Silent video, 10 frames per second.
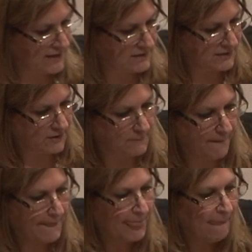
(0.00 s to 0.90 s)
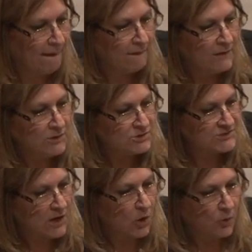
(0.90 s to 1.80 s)
that clear.
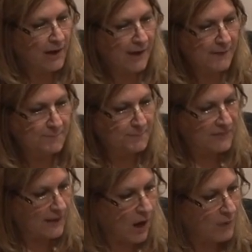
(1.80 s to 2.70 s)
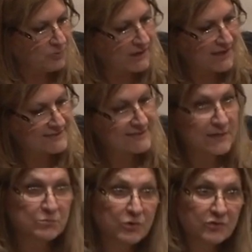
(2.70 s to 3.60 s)
So um, they operate as
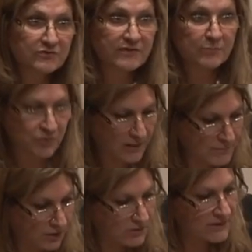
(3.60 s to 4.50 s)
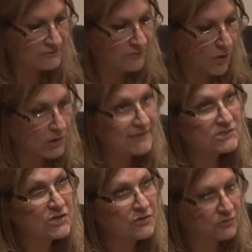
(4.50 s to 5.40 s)
symbols that primarily fall
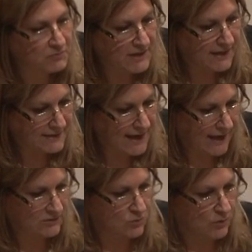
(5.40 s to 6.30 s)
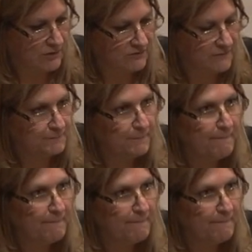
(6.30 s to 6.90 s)
into three categories.